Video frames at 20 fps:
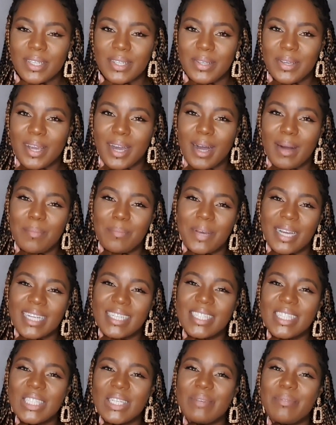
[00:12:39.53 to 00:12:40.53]
that you come back
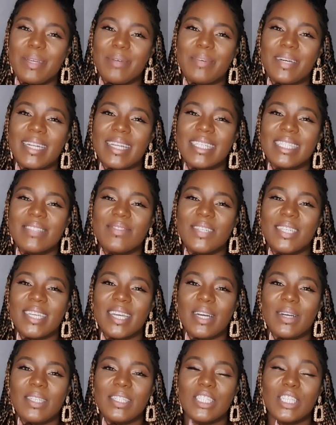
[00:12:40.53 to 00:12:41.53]
and join me on my next video.
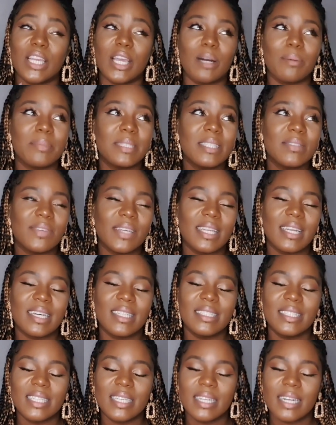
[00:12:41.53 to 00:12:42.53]
It's your girl, Miss V
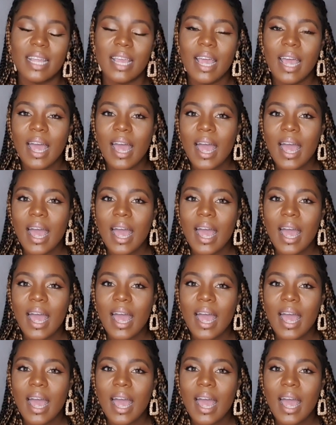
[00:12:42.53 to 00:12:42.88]
London.